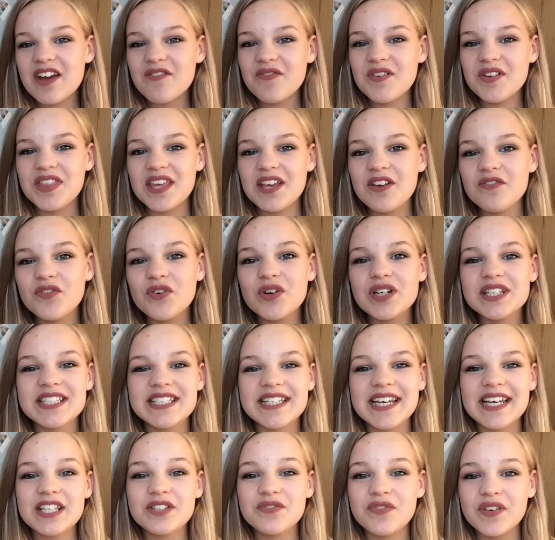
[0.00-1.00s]
everything for
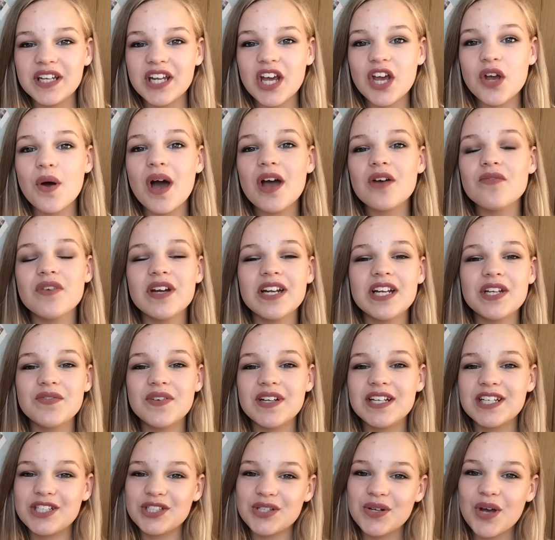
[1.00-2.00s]
today's video. I really,
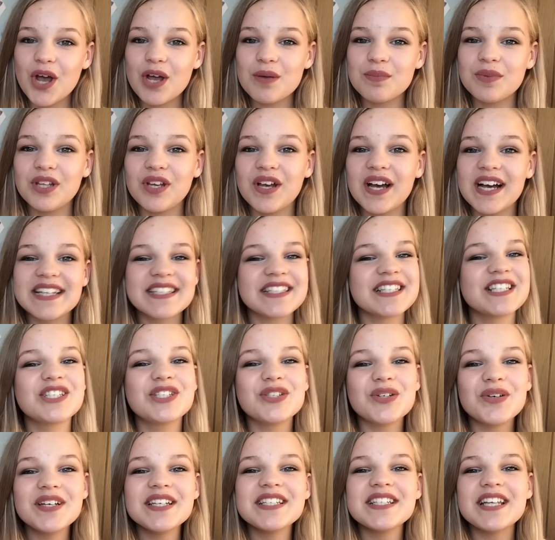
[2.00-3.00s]
really do hope that you guys
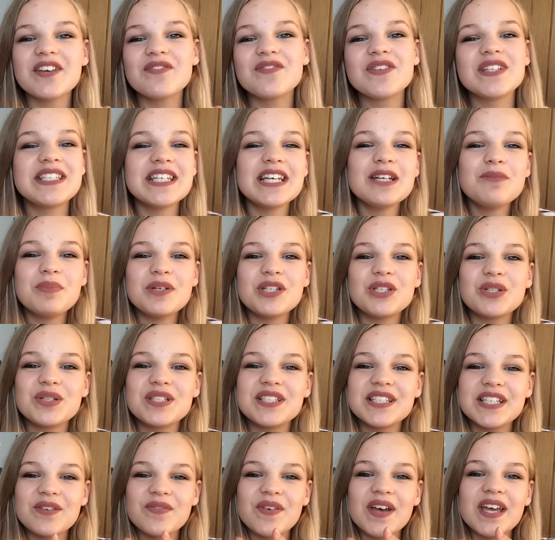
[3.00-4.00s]
enjoyed. If you did, be
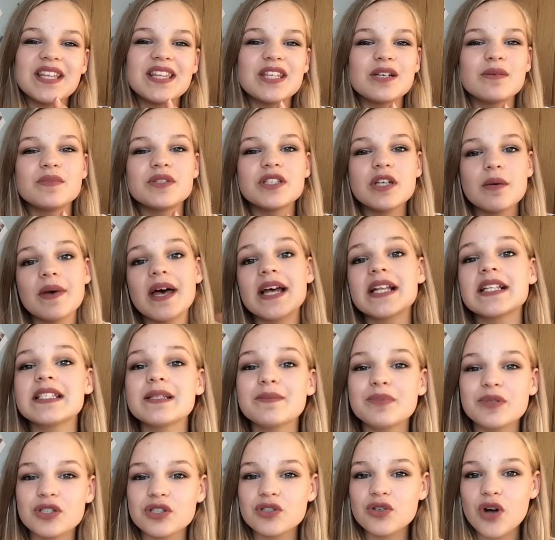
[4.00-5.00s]
sure to give it a thumbs up and
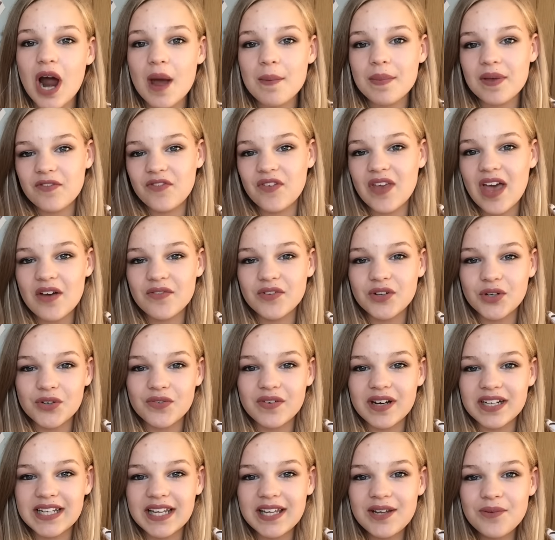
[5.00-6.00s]
subscribe if you haven't
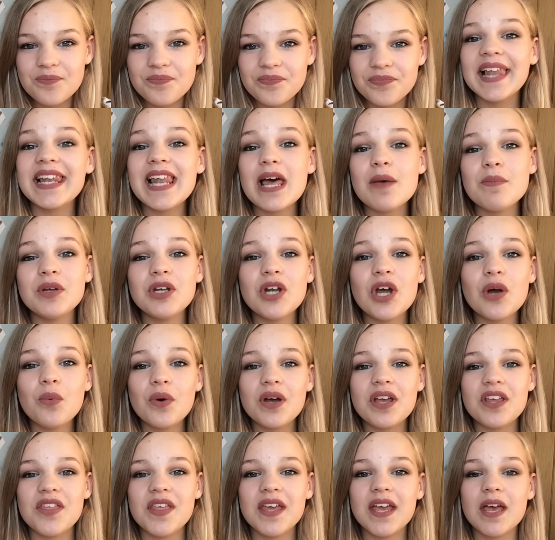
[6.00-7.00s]
already. Let me know
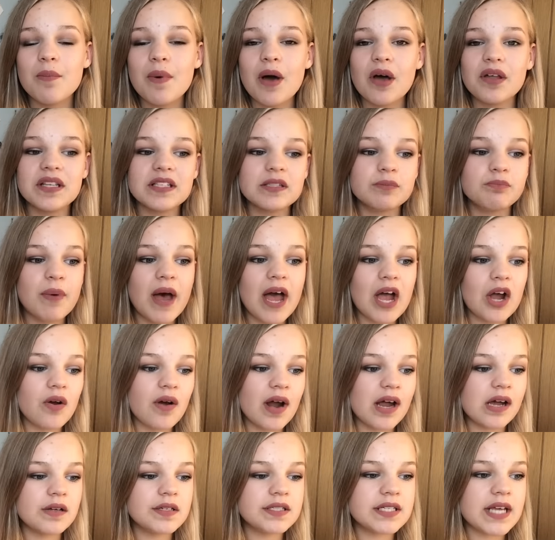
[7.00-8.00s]
what you think about this
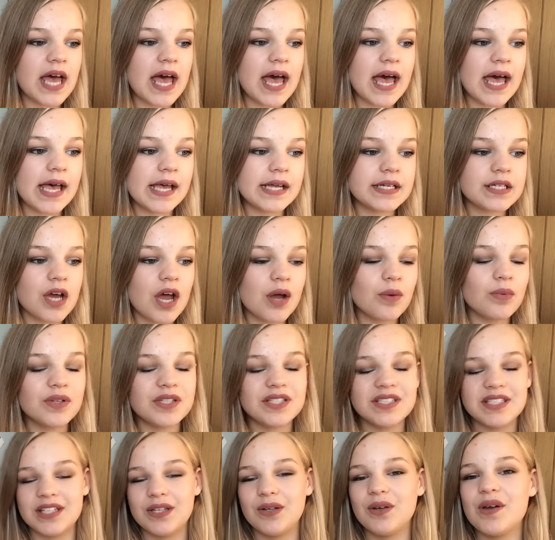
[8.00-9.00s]
background, and I will
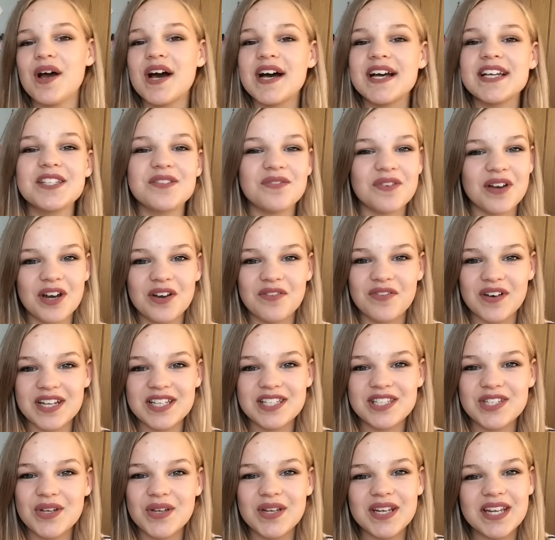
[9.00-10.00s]
see you guys very,
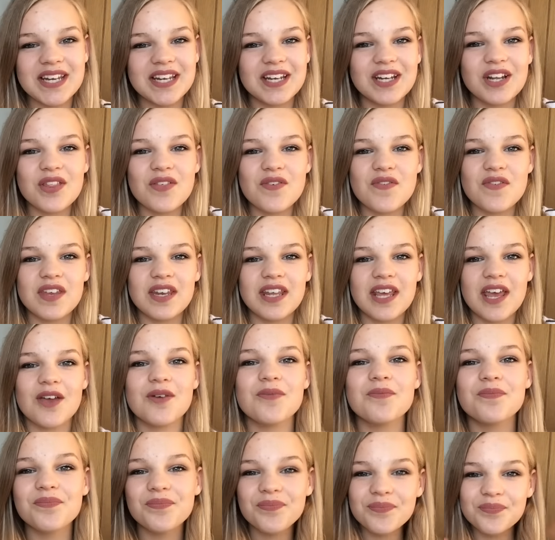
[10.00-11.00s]
very soon in another
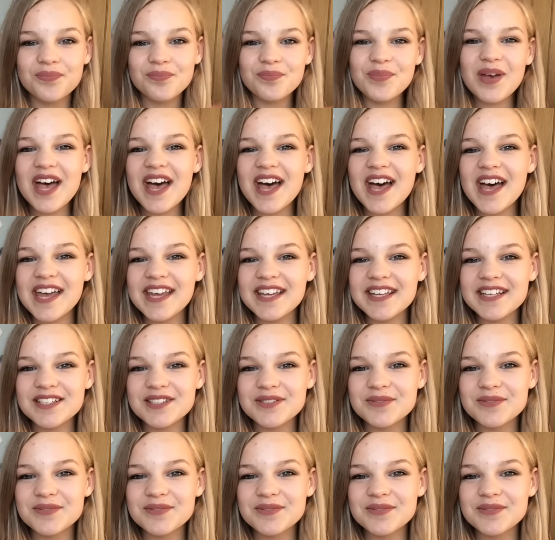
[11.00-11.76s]
video. Bye!